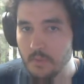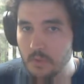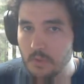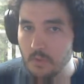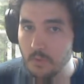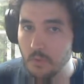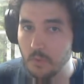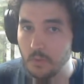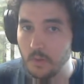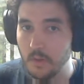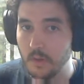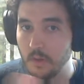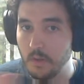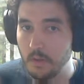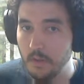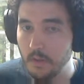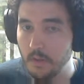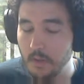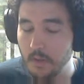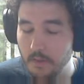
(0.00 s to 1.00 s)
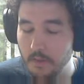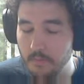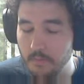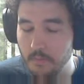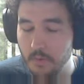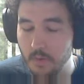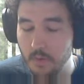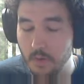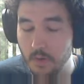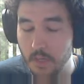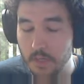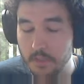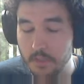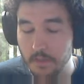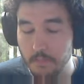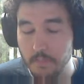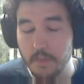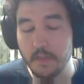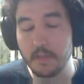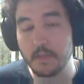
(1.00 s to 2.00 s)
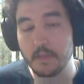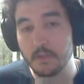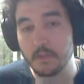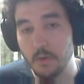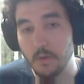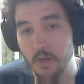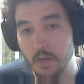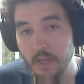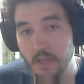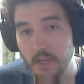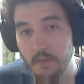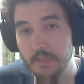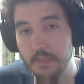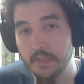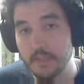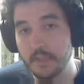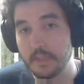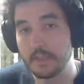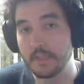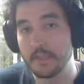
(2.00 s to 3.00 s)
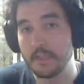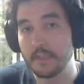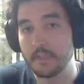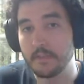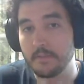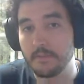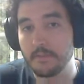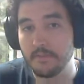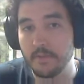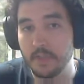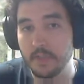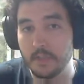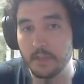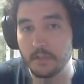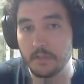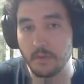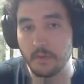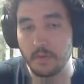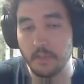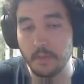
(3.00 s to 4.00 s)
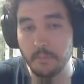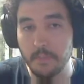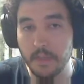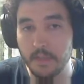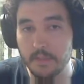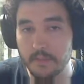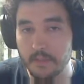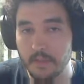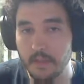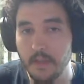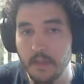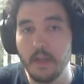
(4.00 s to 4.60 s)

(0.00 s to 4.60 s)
So for example, the Scholar helmet, it needs 3 socket base.